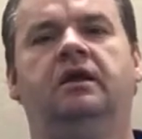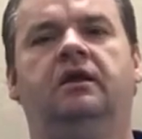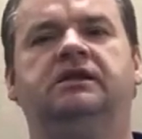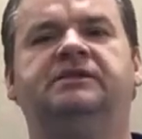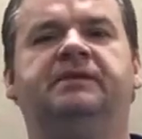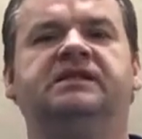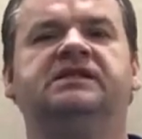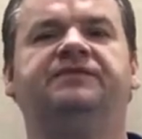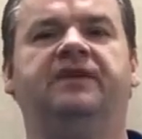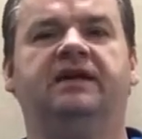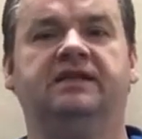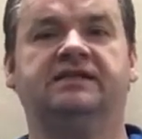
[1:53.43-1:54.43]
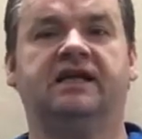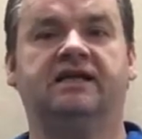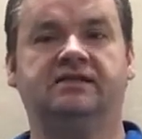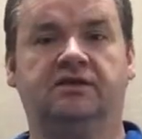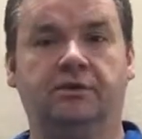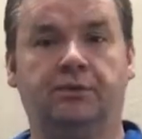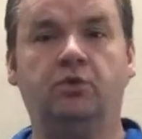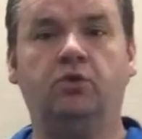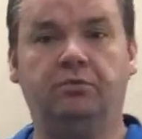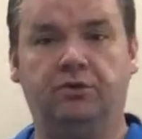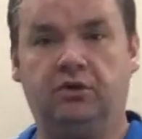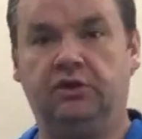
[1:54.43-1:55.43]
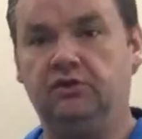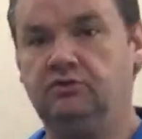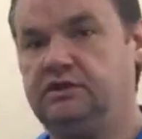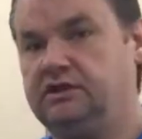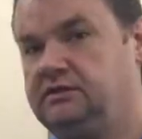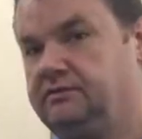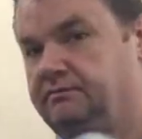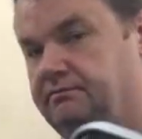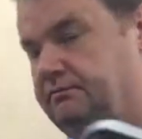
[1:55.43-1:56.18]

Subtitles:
specify the size of the room you can use this